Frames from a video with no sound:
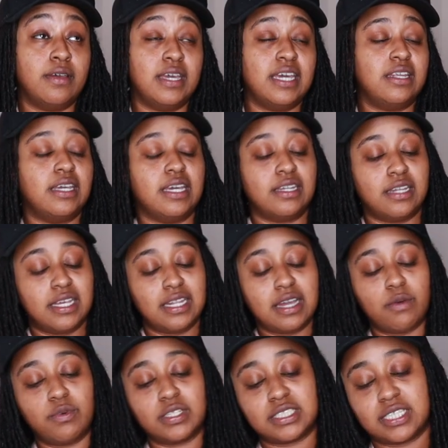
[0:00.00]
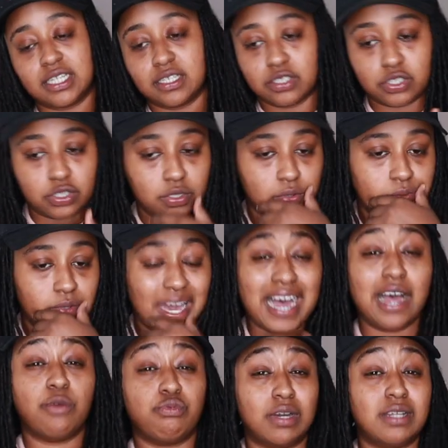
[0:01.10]
and, and, and I want to say this too.
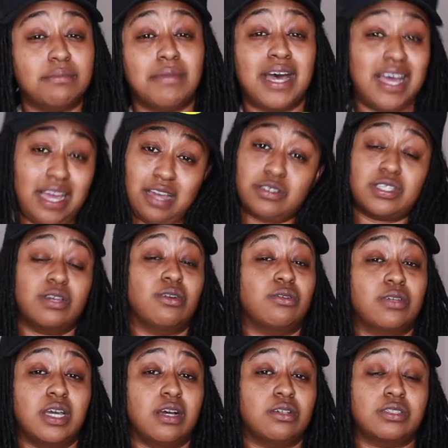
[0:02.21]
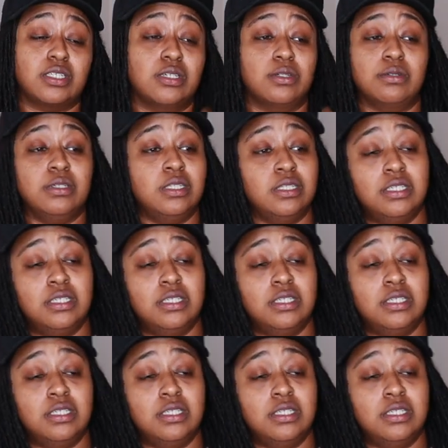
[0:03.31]
I run my household, y'all. So